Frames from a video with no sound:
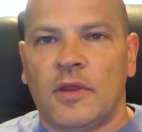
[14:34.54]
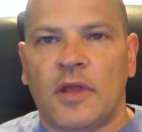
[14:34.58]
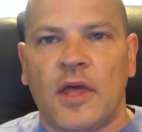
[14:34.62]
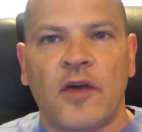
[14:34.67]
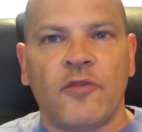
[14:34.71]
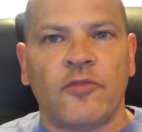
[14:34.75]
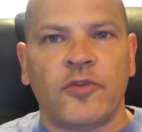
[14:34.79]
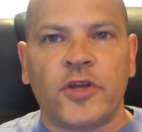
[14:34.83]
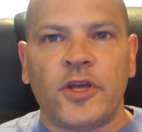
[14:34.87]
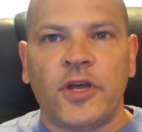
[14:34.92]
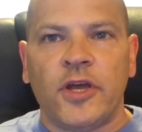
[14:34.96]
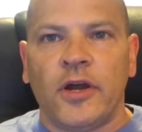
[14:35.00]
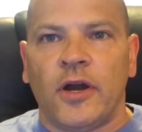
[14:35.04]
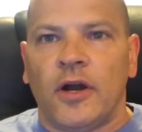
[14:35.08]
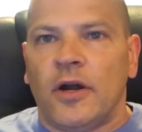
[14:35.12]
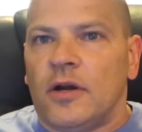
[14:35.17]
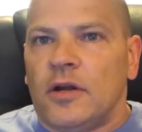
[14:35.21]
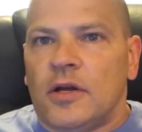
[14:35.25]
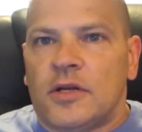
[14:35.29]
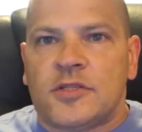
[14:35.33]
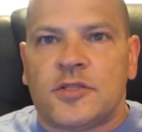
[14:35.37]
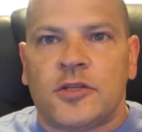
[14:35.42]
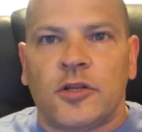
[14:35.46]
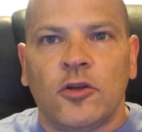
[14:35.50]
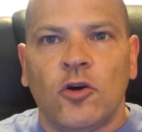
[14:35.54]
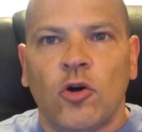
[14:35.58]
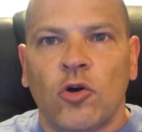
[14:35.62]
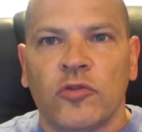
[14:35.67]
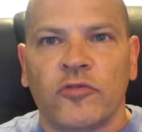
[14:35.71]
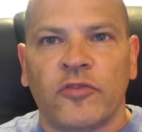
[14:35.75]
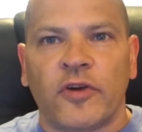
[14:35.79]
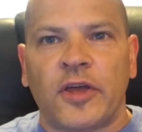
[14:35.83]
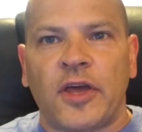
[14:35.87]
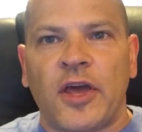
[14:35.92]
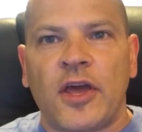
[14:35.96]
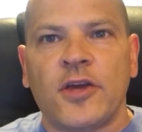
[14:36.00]
Every year, I still go
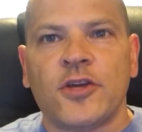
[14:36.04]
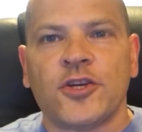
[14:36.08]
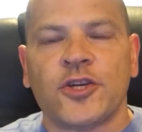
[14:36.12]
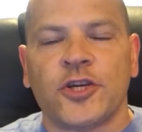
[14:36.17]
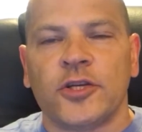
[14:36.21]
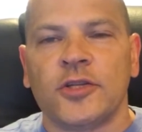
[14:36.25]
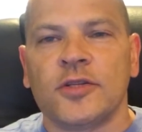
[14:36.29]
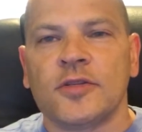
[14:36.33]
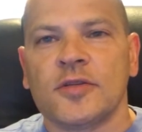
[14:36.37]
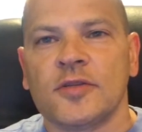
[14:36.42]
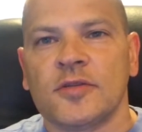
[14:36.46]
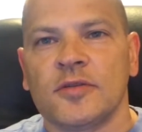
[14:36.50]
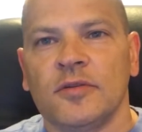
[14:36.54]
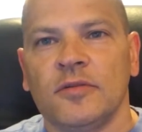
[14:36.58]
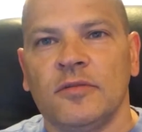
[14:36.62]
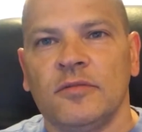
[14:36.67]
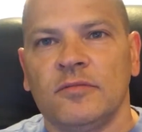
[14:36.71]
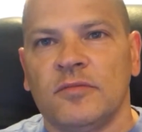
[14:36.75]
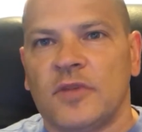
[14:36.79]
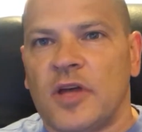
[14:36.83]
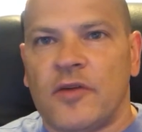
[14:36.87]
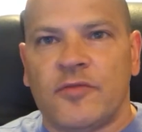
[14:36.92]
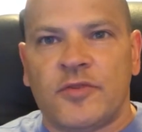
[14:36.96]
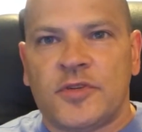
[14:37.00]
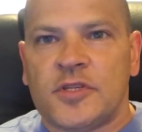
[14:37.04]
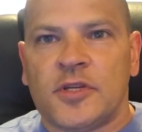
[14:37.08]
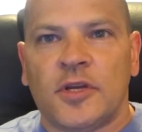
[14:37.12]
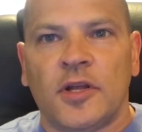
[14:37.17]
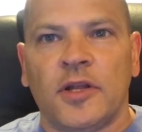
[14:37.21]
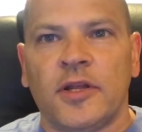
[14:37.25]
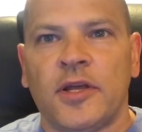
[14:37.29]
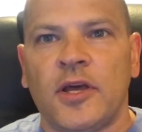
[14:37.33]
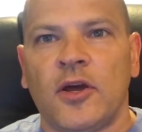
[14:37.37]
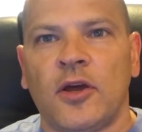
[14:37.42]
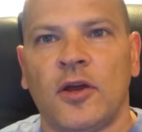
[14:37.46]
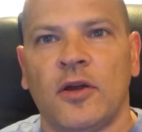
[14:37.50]
on vacations. Every
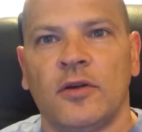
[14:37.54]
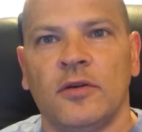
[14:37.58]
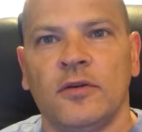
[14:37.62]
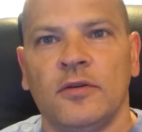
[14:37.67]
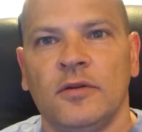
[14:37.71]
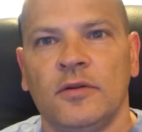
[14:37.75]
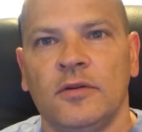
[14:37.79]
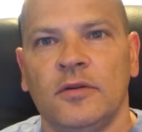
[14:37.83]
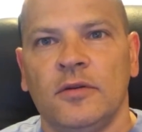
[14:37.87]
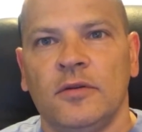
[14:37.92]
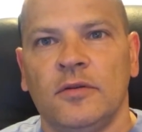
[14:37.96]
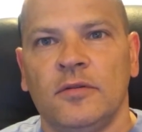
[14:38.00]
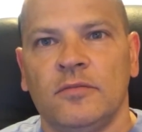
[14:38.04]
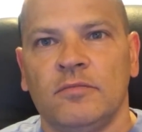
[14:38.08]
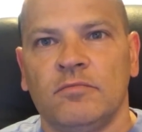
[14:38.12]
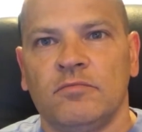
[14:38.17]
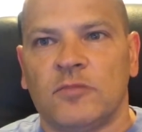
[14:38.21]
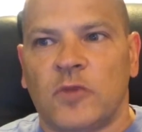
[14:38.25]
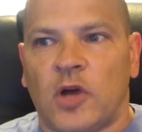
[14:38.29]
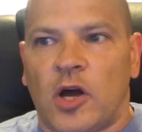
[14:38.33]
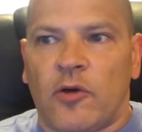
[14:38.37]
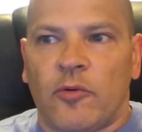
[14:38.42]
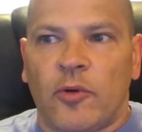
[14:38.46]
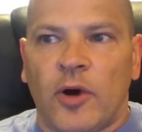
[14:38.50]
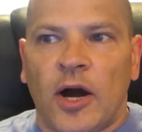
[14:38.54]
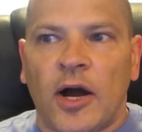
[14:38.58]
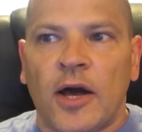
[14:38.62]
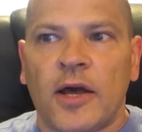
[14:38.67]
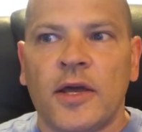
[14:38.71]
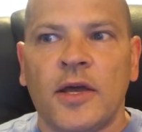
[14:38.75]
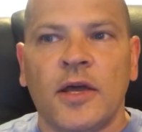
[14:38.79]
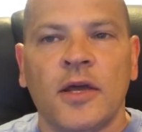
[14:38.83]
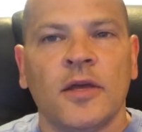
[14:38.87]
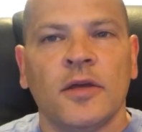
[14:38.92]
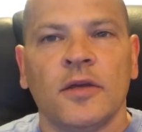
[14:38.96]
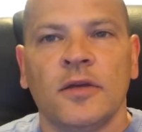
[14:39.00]
single year.
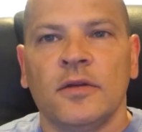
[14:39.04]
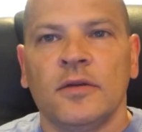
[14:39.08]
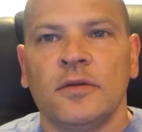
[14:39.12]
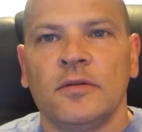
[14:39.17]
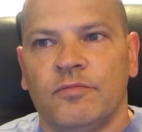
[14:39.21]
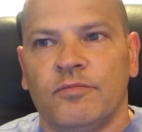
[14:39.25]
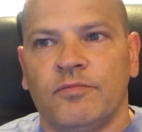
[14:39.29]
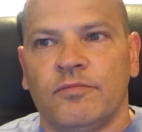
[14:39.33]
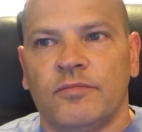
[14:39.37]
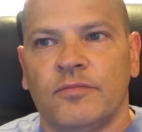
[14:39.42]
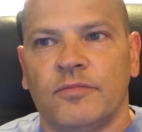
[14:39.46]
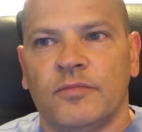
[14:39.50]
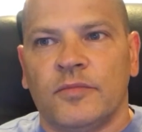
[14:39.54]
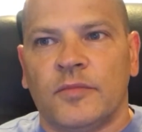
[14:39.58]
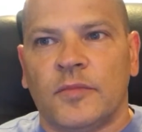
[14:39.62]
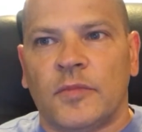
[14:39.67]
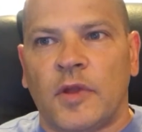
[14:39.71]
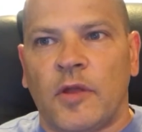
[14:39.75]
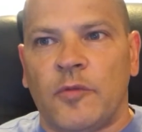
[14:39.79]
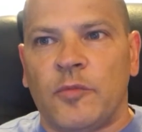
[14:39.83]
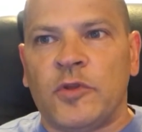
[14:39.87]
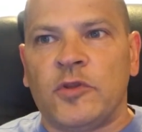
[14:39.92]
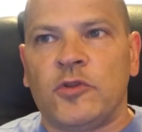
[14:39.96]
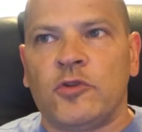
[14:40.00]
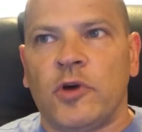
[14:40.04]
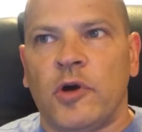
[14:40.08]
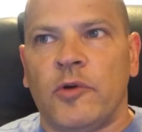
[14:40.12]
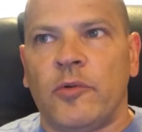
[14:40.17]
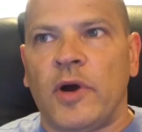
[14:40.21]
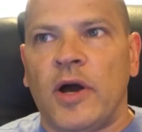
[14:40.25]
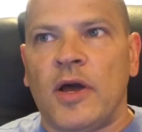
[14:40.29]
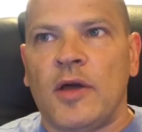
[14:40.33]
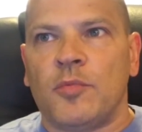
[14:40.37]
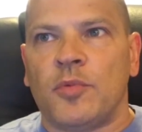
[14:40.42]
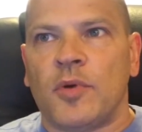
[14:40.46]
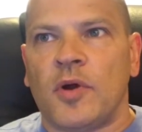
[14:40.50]
Hawaii. I've been to
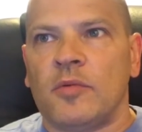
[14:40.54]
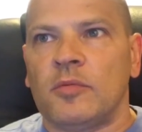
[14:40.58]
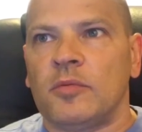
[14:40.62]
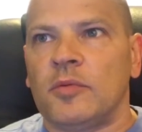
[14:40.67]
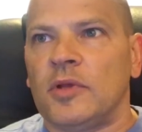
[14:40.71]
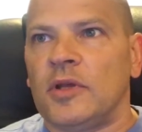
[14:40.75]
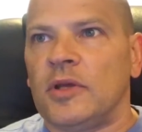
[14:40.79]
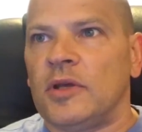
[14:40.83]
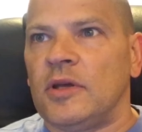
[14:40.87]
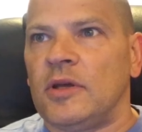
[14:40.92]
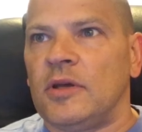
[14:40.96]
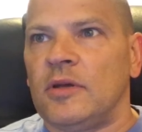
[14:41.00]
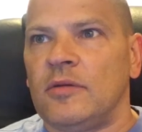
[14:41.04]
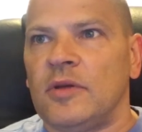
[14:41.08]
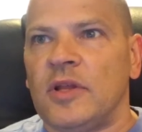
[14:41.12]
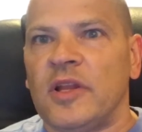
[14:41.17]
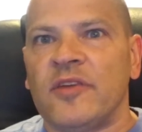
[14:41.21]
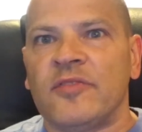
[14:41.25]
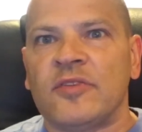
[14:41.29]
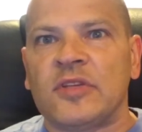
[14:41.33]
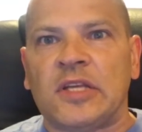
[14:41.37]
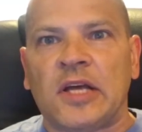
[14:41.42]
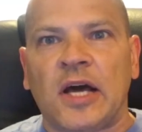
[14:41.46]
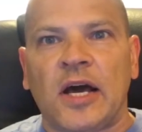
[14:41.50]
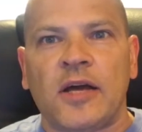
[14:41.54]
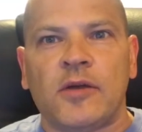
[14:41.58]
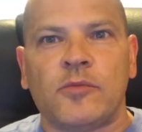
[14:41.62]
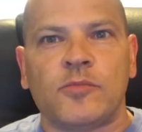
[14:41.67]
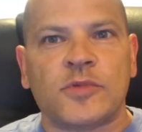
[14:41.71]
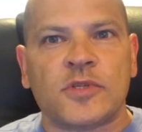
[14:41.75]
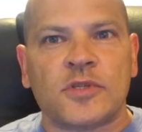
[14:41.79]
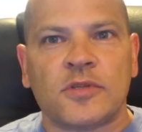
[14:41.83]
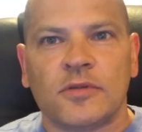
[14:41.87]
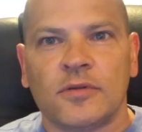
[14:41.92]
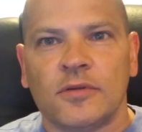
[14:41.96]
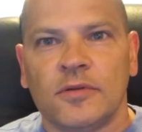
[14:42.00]
Hawaii probably 11
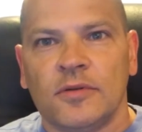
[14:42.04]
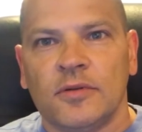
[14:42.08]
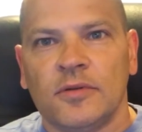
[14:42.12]
times.